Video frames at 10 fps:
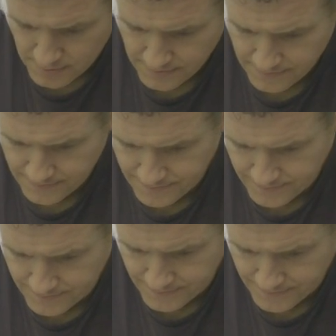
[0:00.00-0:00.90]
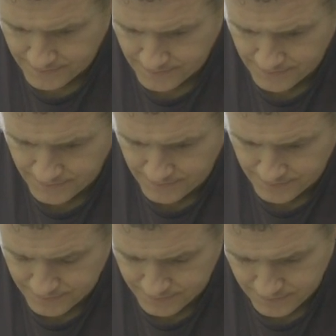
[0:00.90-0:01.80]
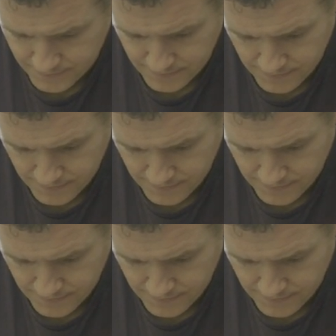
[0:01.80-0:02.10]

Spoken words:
(silence)